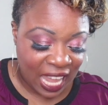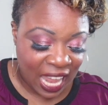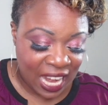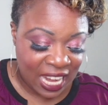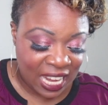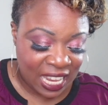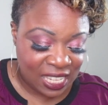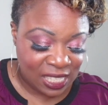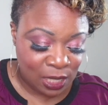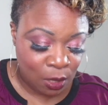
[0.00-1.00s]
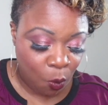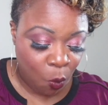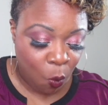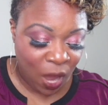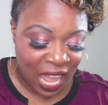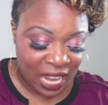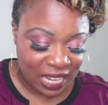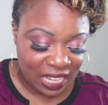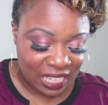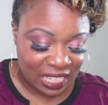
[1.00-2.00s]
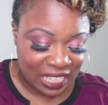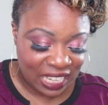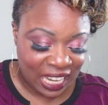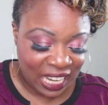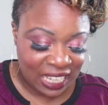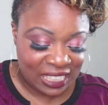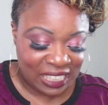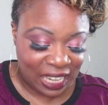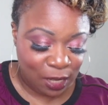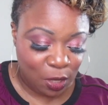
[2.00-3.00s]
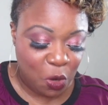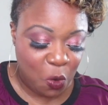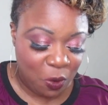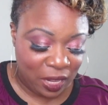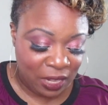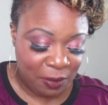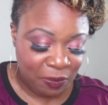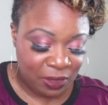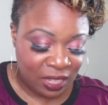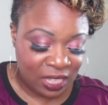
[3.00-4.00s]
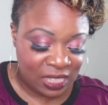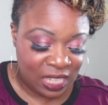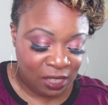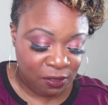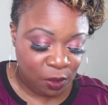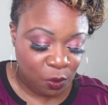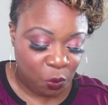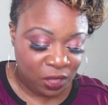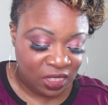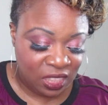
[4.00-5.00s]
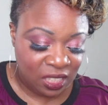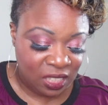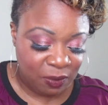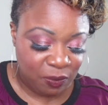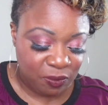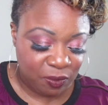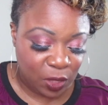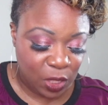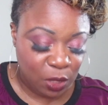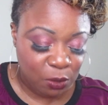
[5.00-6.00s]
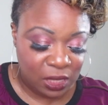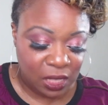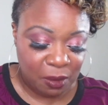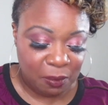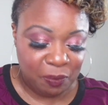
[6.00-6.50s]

And it is wet, and it's like gooey. Because even with the Q-tip,